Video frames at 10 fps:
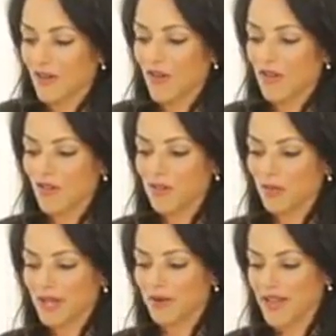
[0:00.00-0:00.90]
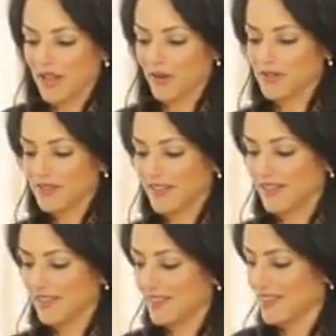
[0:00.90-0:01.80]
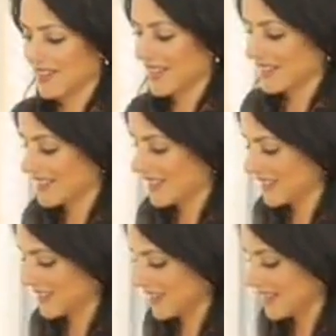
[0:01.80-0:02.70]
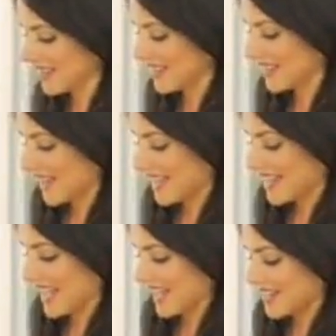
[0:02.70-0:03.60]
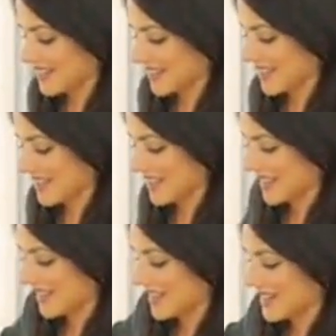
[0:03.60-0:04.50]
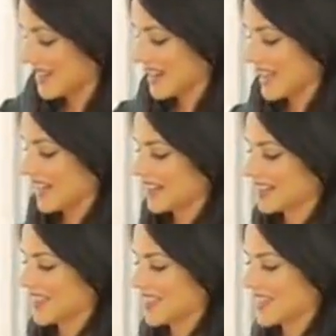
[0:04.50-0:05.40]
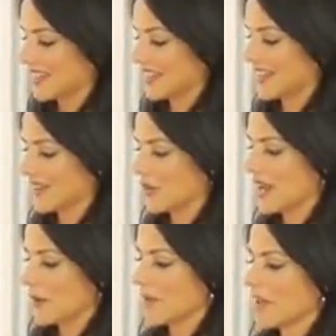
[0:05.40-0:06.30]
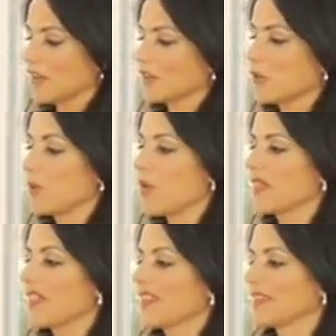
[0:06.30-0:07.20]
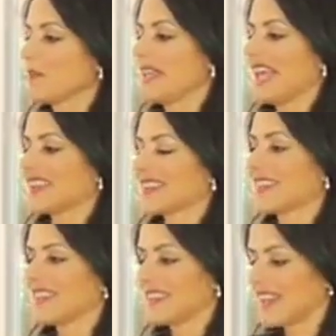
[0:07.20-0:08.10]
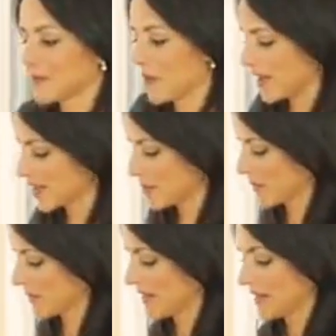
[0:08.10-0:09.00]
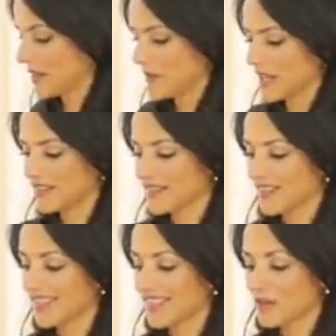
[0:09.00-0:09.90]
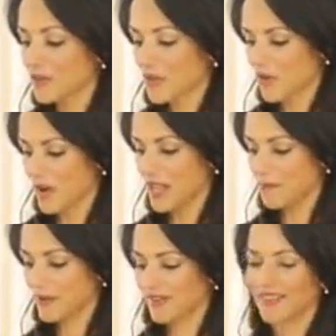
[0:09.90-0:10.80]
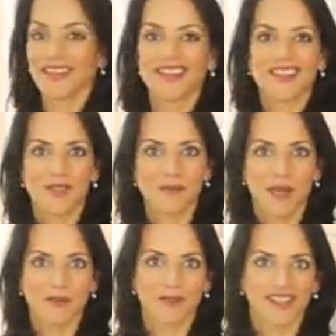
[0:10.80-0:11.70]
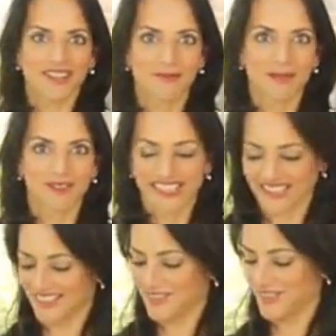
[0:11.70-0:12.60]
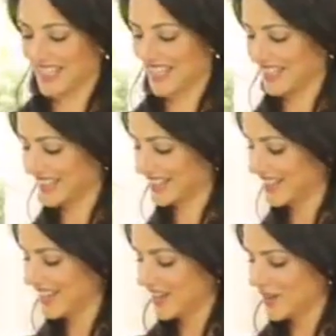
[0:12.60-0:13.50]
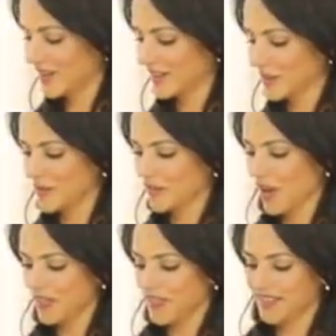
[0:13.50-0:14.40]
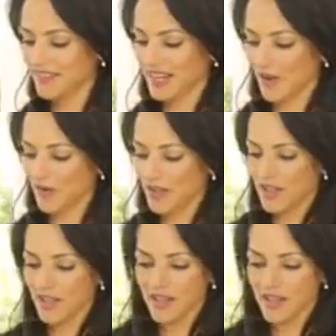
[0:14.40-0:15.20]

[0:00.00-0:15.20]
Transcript: all the way around until I get a nice thin crepe. So we want this to be as thin as possible because the thinner the crepe, the better the experience for the kids. Okay, so we've got this now